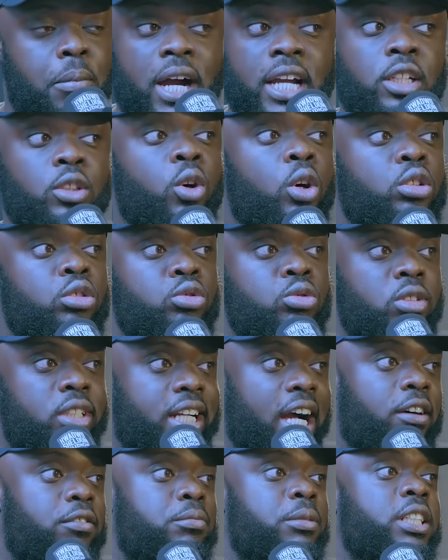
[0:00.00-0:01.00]
But you know, do
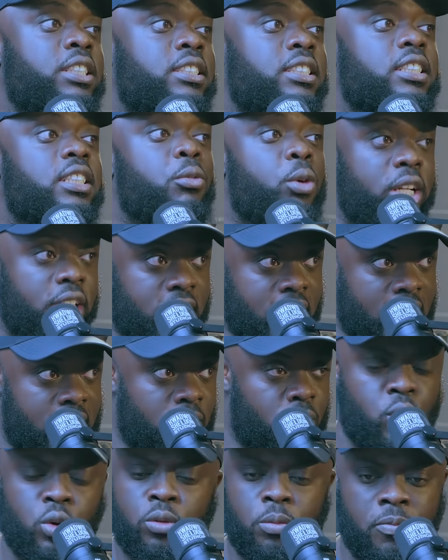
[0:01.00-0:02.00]
government, where you
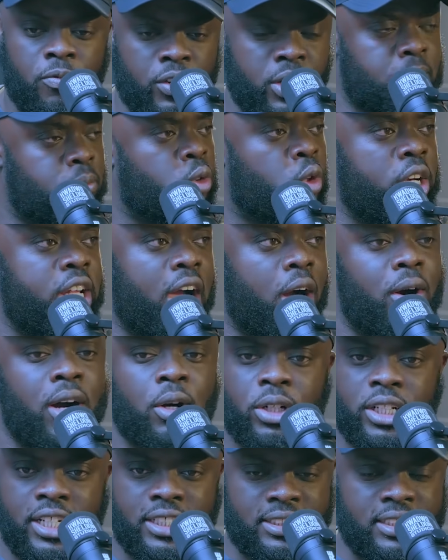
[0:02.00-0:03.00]
carry go, Vim, no, yeah,
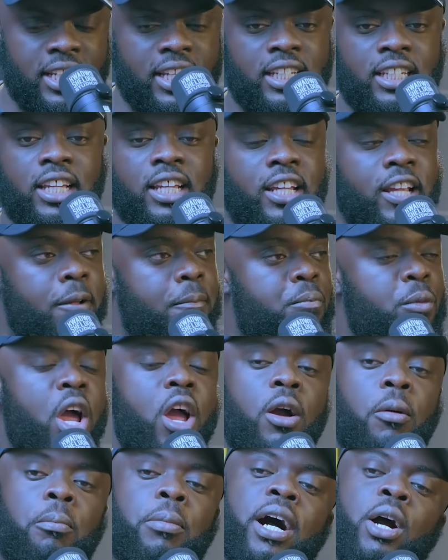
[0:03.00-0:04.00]
what are you saying here?
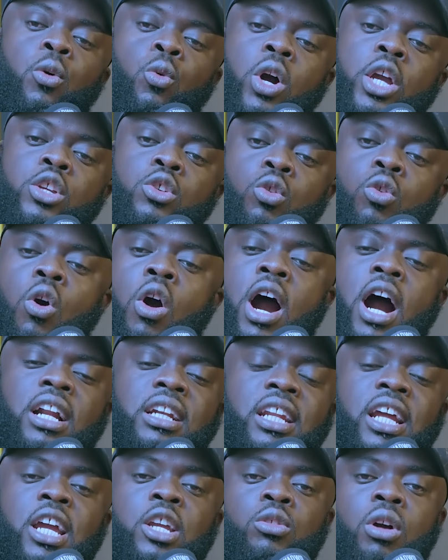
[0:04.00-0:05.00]
But when you go
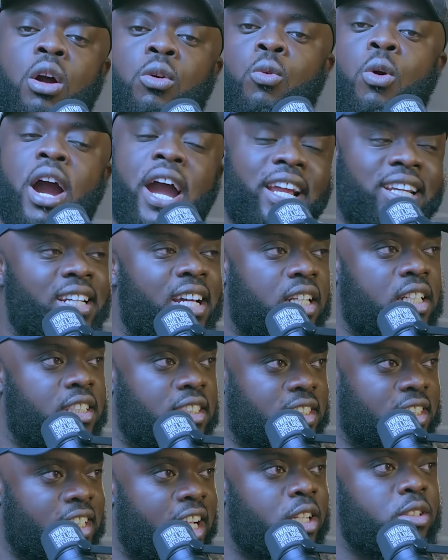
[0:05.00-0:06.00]
out there and you acquire
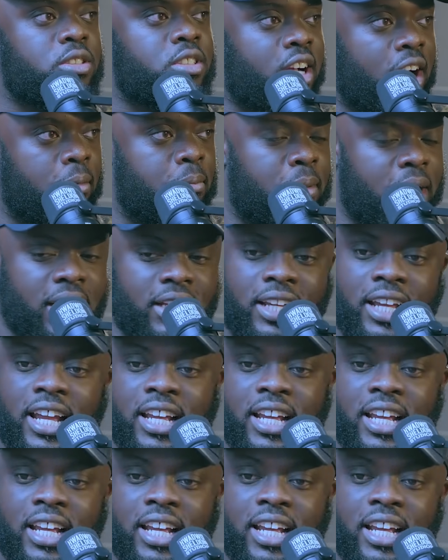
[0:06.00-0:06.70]
knowledge and you come back,